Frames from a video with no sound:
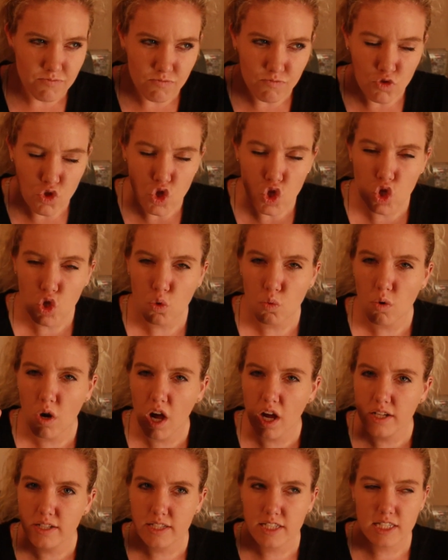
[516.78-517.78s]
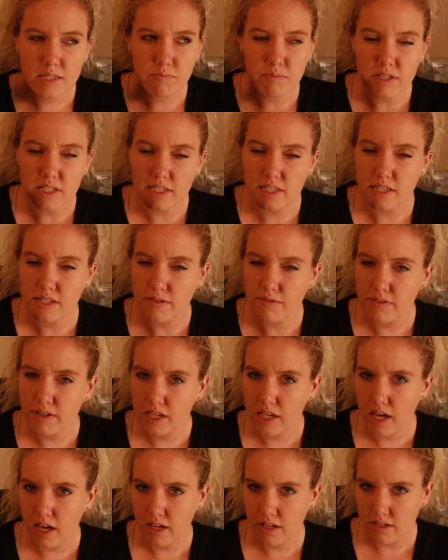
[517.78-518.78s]
nuanced,
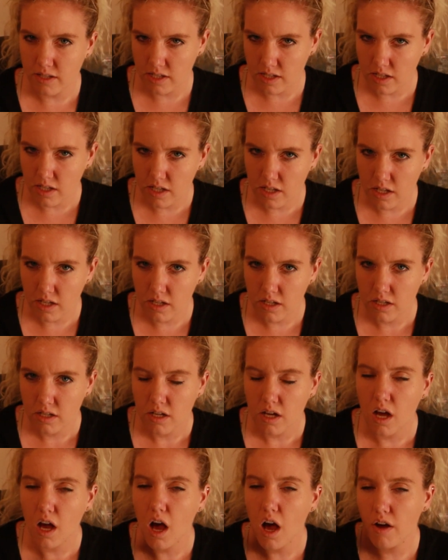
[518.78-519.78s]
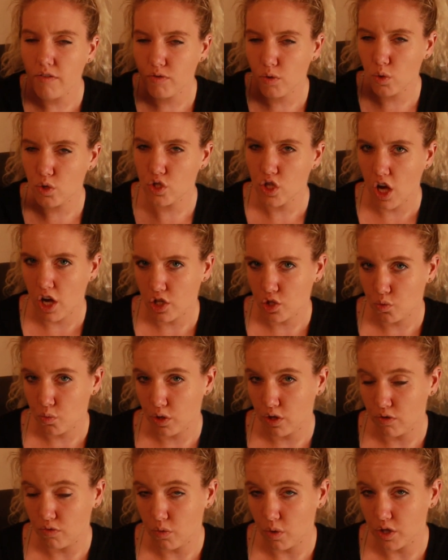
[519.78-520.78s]
specific idea of your dog's
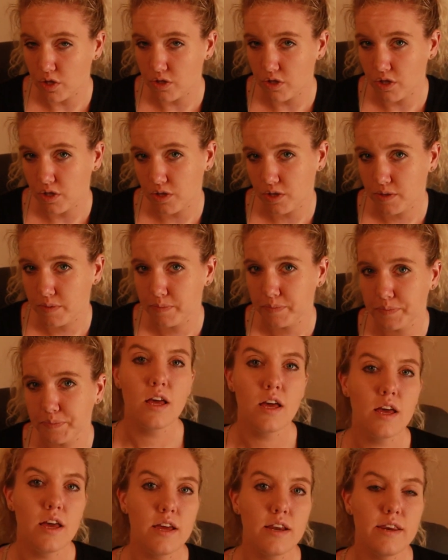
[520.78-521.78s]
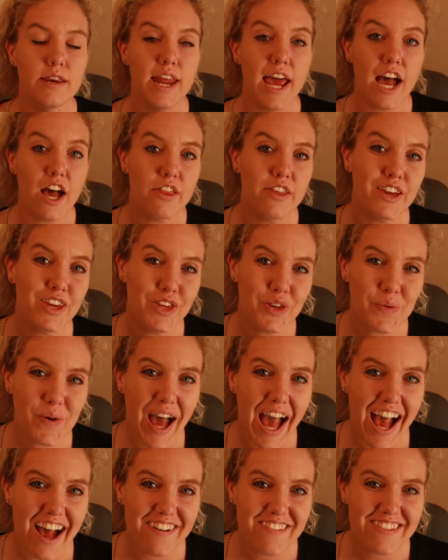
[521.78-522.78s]
reinforcers. Now that you
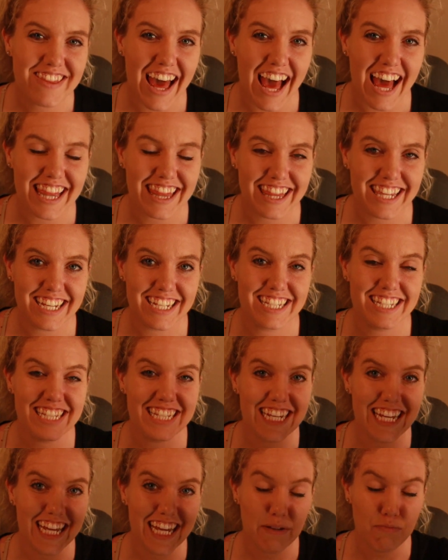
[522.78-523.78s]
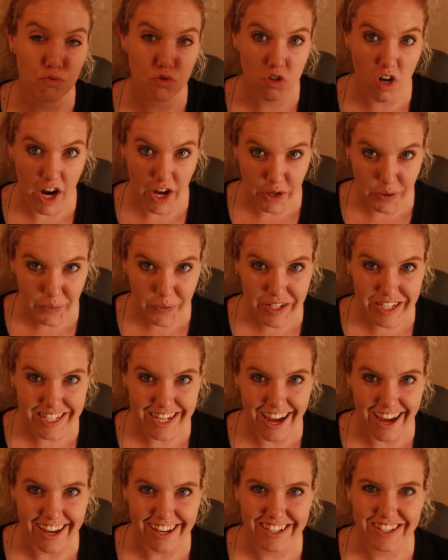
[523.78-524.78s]
have that list
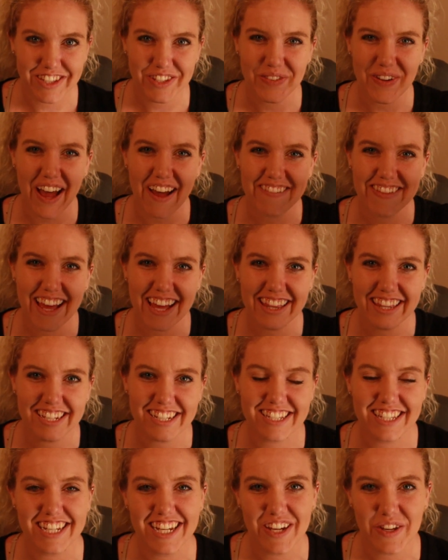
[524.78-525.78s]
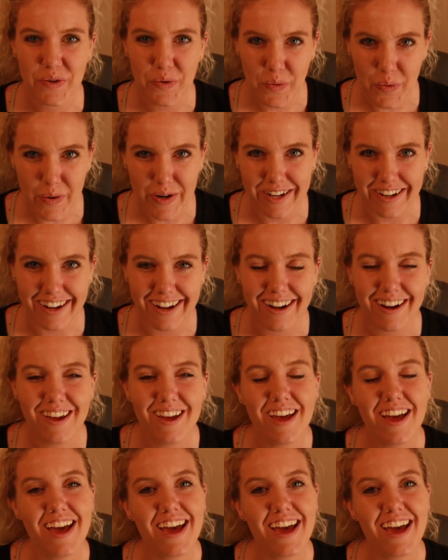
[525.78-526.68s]
prioritized, you have that list in order,